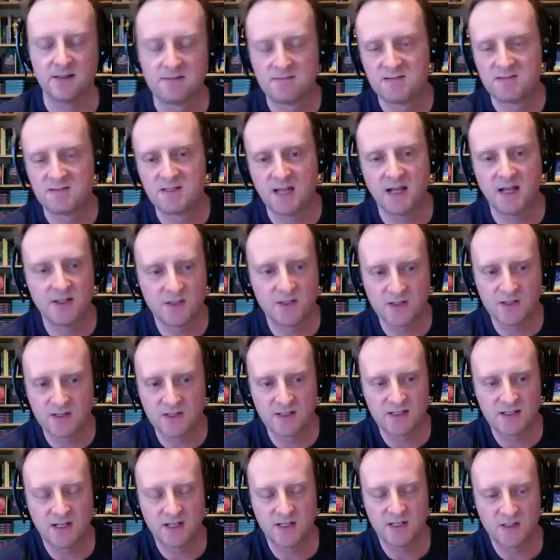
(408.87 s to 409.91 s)

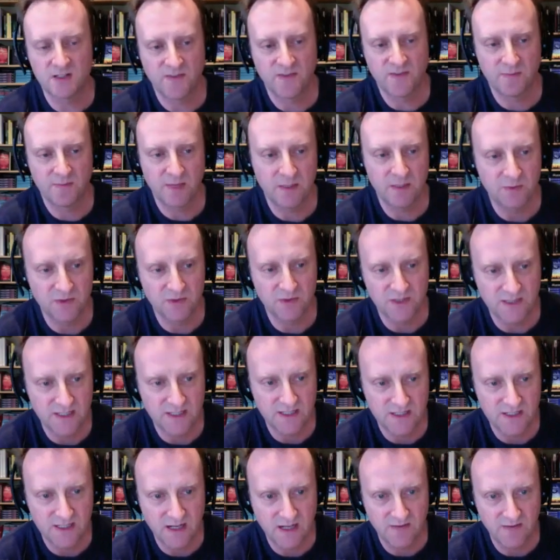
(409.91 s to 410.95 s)
tons for people to
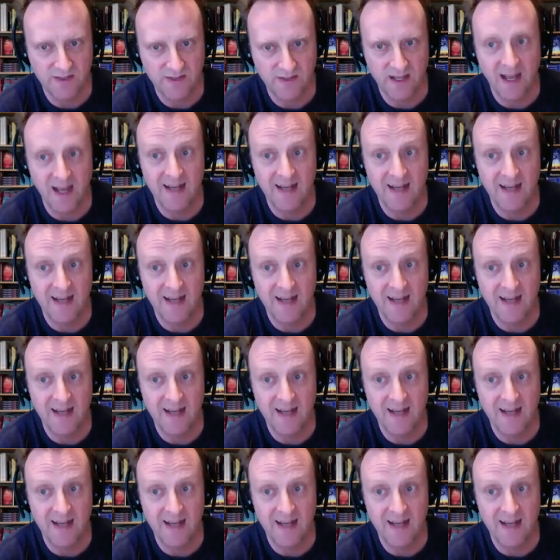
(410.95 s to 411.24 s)
discover there.